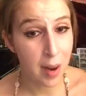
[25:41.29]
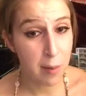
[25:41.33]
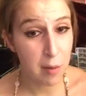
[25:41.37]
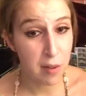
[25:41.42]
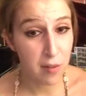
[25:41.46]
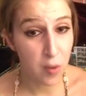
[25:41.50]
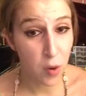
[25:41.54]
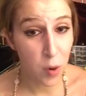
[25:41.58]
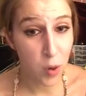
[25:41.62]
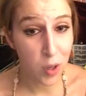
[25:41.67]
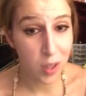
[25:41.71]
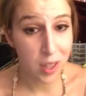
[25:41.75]
I'm a
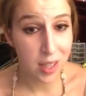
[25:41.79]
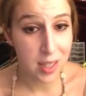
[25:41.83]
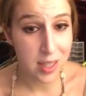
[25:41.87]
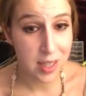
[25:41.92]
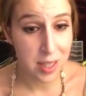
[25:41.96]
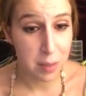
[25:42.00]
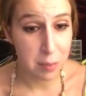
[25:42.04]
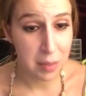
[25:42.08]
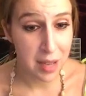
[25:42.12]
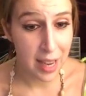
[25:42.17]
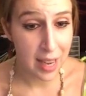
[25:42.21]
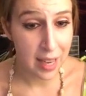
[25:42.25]

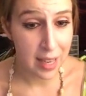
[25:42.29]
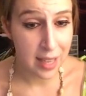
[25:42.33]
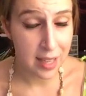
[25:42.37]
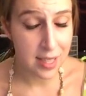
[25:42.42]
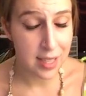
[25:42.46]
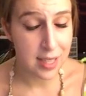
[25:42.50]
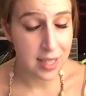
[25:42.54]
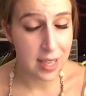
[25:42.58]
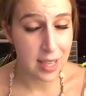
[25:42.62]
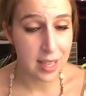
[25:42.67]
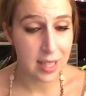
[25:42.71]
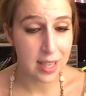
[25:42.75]
vocalist and
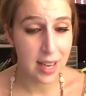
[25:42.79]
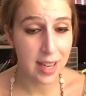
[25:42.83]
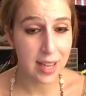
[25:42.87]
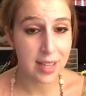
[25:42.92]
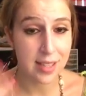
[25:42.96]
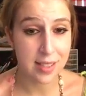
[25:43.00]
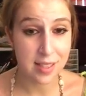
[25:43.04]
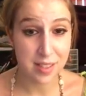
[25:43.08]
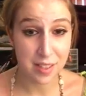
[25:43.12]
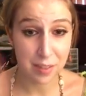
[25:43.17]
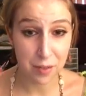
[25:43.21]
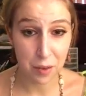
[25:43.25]
pianist, and
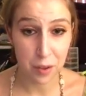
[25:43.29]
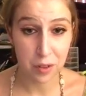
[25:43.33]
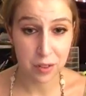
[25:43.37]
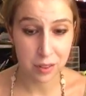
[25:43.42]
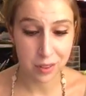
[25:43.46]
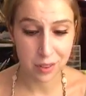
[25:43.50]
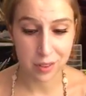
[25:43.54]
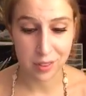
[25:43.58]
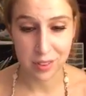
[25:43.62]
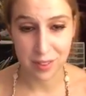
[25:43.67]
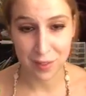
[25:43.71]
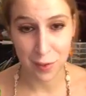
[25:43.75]
hence the
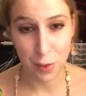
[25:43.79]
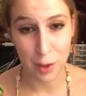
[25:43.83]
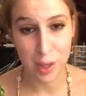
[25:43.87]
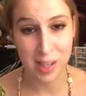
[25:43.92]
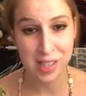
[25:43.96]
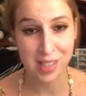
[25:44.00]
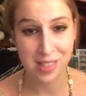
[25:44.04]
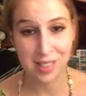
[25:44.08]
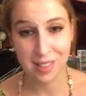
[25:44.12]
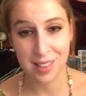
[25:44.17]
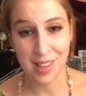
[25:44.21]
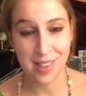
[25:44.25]

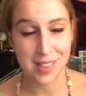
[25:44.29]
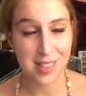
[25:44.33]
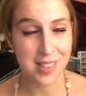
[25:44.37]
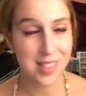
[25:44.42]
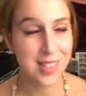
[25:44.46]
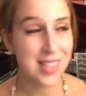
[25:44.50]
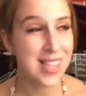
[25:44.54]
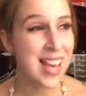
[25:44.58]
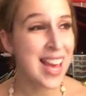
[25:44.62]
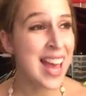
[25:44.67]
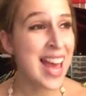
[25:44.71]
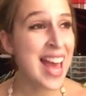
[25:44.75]
voice
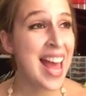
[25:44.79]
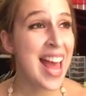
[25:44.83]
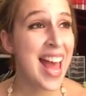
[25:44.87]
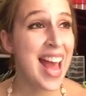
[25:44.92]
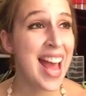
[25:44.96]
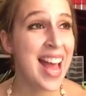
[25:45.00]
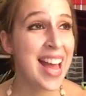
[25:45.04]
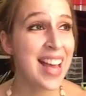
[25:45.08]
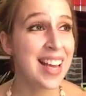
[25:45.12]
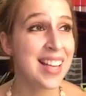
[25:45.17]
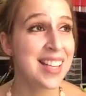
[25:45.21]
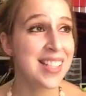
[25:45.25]
lessons,
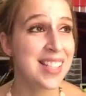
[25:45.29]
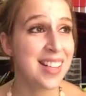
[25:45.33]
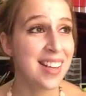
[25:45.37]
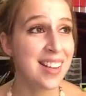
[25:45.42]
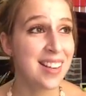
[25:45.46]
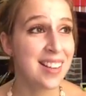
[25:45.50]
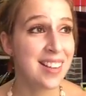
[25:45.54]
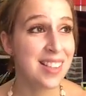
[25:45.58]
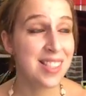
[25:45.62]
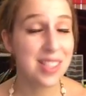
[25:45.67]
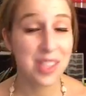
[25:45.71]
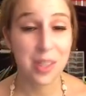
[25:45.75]
and
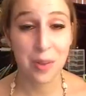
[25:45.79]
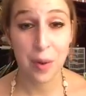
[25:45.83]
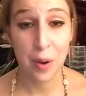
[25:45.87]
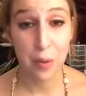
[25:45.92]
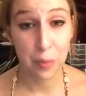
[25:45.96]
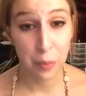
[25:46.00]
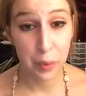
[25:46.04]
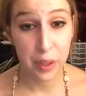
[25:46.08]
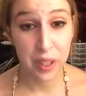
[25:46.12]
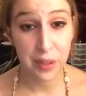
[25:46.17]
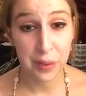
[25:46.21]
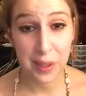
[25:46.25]
so
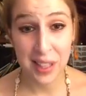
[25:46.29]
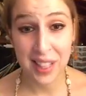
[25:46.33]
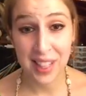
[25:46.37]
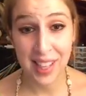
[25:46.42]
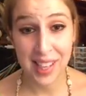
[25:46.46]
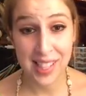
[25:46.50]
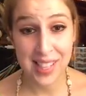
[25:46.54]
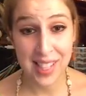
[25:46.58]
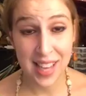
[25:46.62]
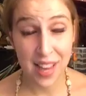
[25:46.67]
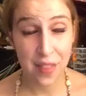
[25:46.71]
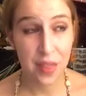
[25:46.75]
I'd really, really
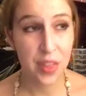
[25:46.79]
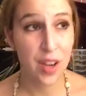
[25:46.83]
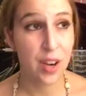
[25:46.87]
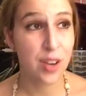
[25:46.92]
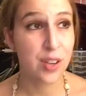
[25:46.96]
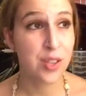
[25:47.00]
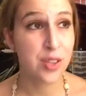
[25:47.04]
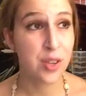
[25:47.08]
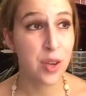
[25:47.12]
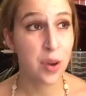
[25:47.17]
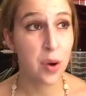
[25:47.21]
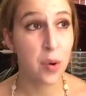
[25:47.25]
like to get there.
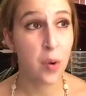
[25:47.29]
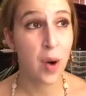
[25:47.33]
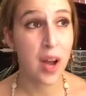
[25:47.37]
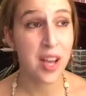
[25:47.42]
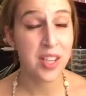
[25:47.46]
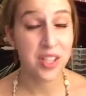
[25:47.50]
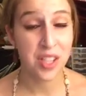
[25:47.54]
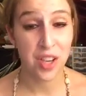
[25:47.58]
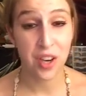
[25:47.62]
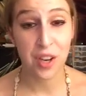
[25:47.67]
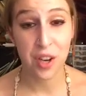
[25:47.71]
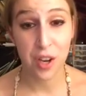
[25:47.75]
So I
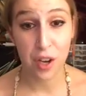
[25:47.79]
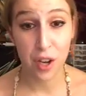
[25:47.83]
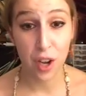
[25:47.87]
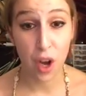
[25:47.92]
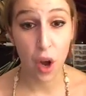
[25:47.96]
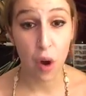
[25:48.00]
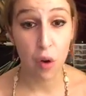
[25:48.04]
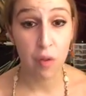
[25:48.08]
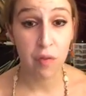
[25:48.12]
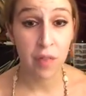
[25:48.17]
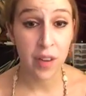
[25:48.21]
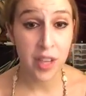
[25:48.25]
started a
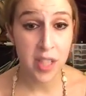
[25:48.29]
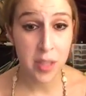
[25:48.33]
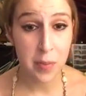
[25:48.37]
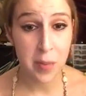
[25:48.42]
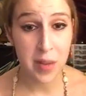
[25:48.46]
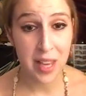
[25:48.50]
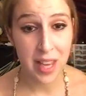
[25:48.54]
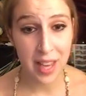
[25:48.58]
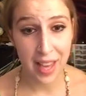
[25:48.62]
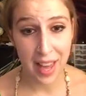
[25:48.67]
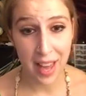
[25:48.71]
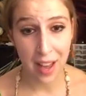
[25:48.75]

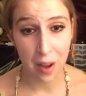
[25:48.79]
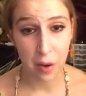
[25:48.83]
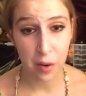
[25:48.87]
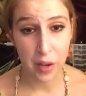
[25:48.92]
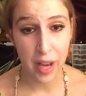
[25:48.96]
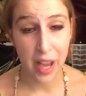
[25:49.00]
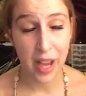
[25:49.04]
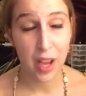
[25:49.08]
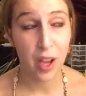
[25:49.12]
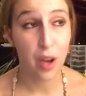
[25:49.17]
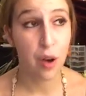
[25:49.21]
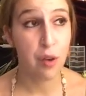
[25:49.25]
GoFundMe
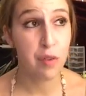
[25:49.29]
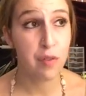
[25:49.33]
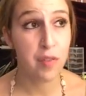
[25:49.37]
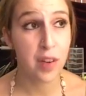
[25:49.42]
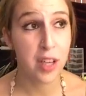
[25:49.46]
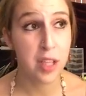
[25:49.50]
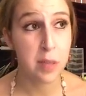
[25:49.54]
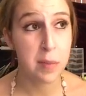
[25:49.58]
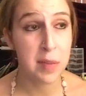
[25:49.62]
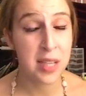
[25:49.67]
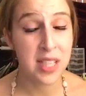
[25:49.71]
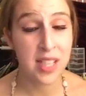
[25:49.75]
account at
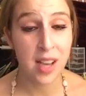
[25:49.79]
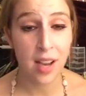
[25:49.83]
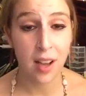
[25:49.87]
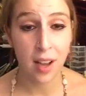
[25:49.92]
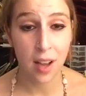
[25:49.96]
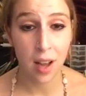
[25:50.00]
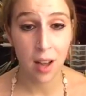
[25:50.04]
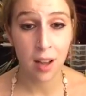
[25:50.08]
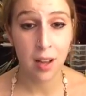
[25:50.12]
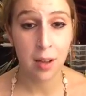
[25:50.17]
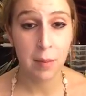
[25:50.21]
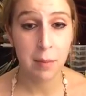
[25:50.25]

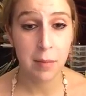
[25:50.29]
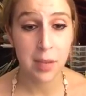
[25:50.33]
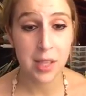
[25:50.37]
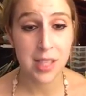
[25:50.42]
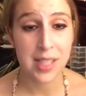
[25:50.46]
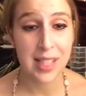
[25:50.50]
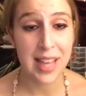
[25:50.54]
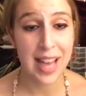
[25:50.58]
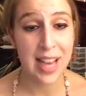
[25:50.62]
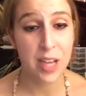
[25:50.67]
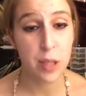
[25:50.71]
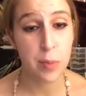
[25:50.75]

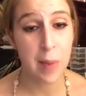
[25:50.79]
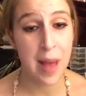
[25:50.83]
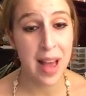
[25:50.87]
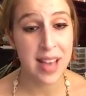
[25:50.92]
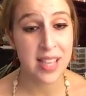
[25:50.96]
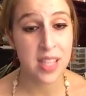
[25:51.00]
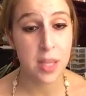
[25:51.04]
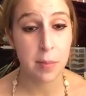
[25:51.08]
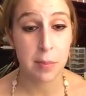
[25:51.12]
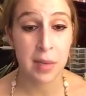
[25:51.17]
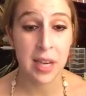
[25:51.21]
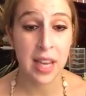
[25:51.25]

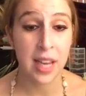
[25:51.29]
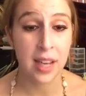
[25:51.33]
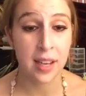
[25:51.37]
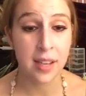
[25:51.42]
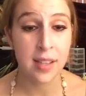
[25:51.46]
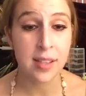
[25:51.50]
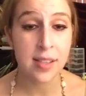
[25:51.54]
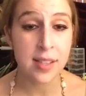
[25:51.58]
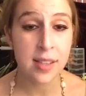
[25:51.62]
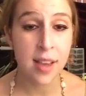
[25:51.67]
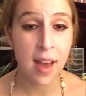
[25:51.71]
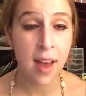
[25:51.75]

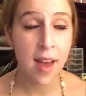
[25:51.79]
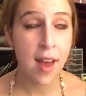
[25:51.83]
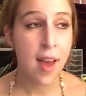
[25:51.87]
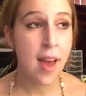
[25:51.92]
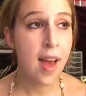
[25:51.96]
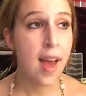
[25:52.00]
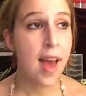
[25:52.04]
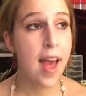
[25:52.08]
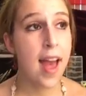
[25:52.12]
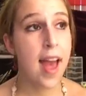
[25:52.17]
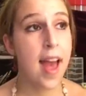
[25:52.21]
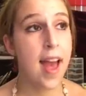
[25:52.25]
gofundme.com/PassTheBananas,
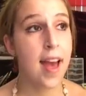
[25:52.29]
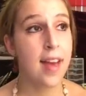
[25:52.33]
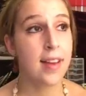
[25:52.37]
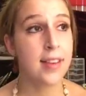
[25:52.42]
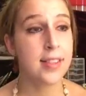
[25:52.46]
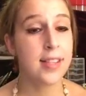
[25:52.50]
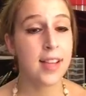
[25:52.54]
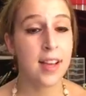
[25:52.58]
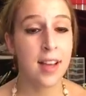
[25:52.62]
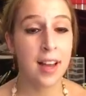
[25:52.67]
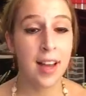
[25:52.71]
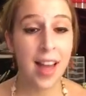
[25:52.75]

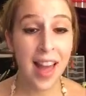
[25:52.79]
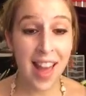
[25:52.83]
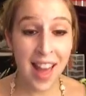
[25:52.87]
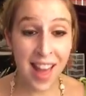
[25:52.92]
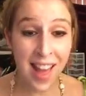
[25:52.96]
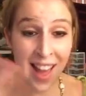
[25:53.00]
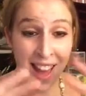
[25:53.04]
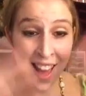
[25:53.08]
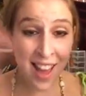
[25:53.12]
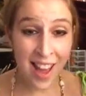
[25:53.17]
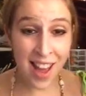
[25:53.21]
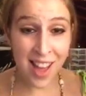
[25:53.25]
and hey,
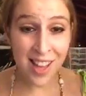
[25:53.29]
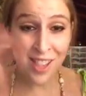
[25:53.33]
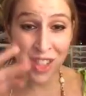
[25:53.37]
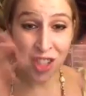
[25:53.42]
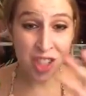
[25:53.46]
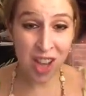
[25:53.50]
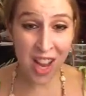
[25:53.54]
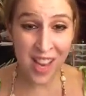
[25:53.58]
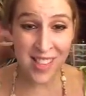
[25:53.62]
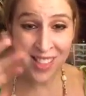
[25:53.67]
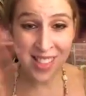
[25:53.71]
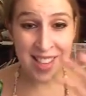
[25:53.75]
it's
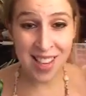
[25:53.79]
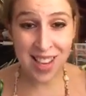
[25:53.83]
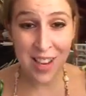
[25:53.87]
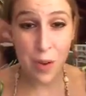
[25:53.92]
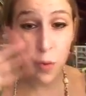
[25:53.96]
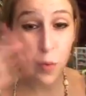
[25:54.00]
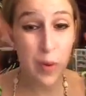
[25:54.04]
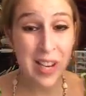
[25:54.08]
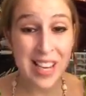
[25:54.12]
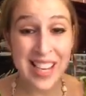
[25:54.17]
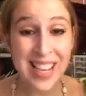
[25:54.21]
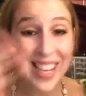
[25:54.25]
Jessie,
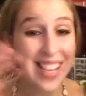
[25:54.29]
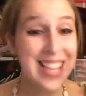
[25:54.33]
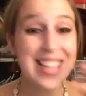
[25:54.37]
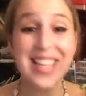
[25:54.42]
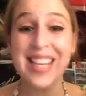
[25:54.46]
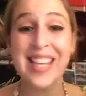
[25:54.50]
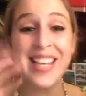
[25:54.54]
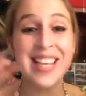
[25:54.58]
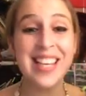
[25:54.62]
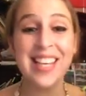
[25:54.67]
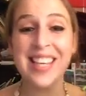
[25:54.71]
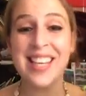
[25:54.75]

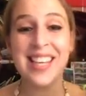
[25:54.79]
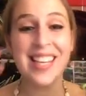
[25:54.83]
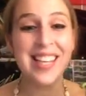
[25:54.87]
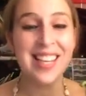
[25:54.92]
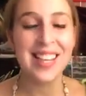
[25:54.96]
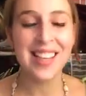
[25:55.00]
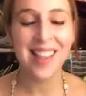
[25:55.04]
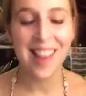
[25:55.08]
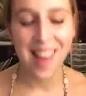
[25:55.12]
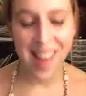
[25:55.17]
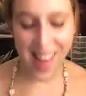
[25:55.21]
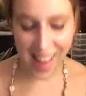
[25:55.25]

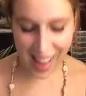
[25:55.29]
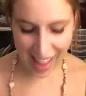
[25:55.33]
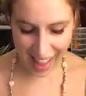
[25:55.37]
wee!